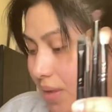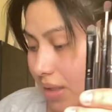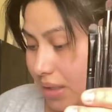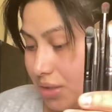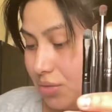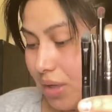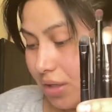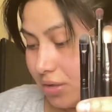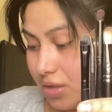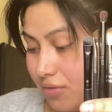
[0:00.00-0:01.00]
unless you get
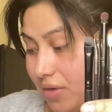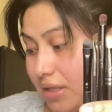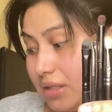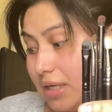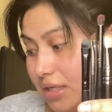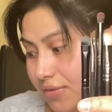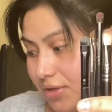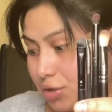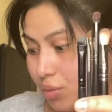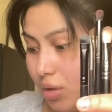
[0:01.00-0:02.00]
yourself a
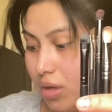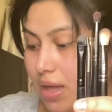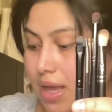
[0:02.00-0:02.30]
individual